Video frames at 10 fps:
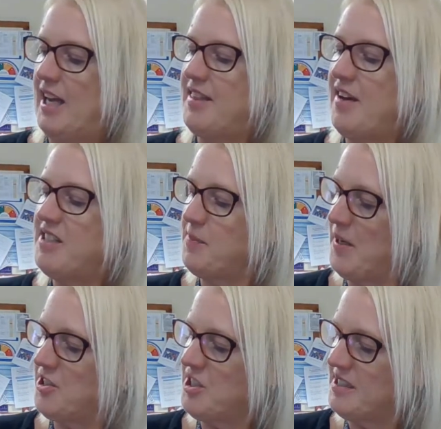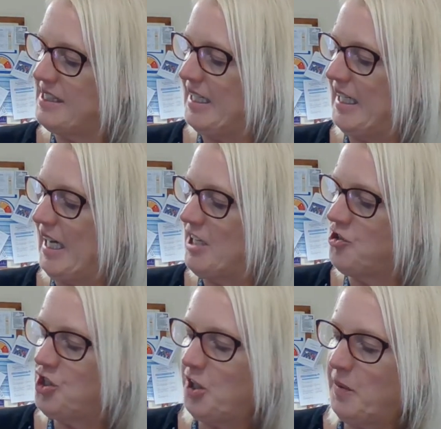There is much to see and
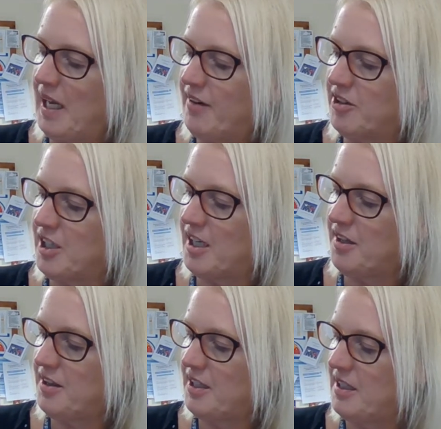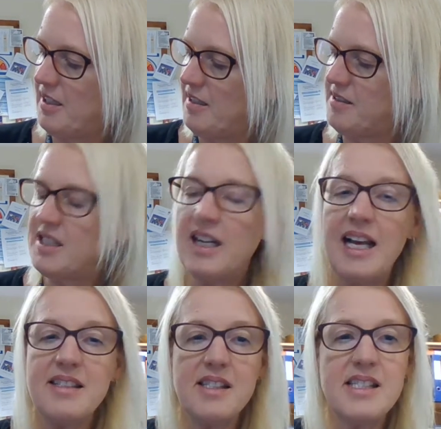do here on Earth, so
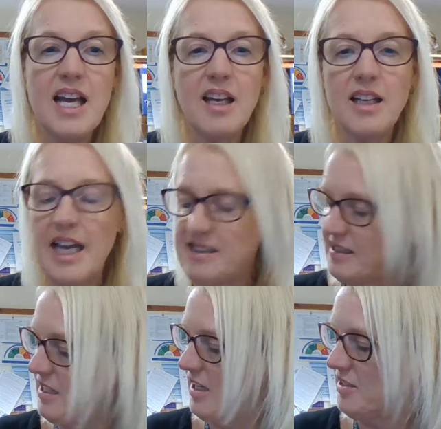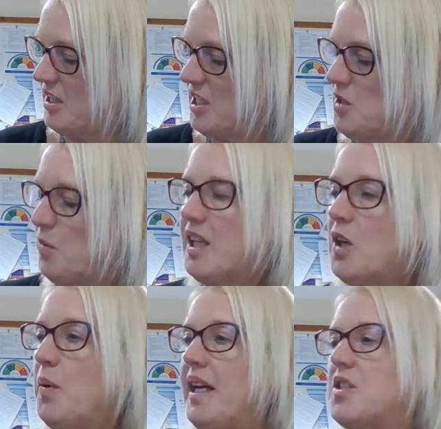let's get started with a
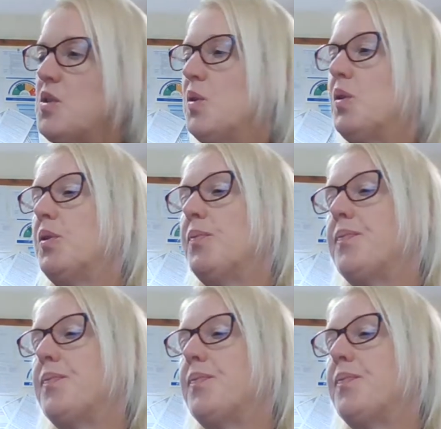quick tour.